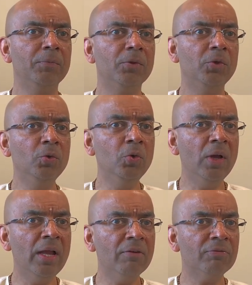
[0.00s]
You
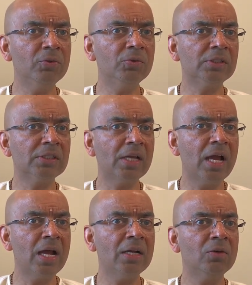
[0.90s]
have to
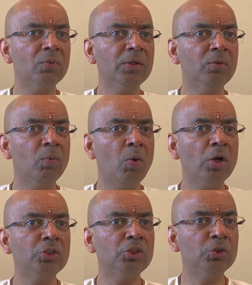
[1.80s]
start with
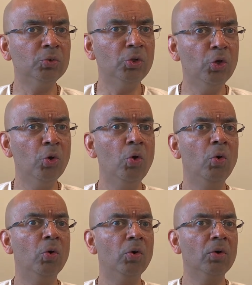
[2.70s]
what you
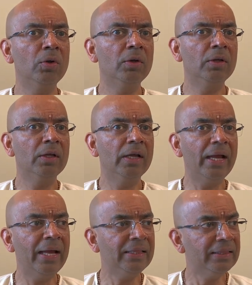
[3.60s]
know
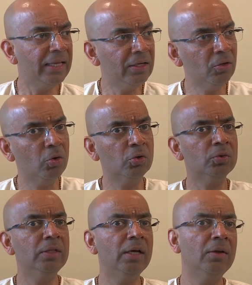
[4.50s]
and then go
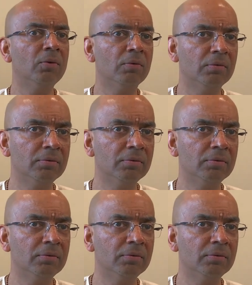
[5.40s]
to the unknown.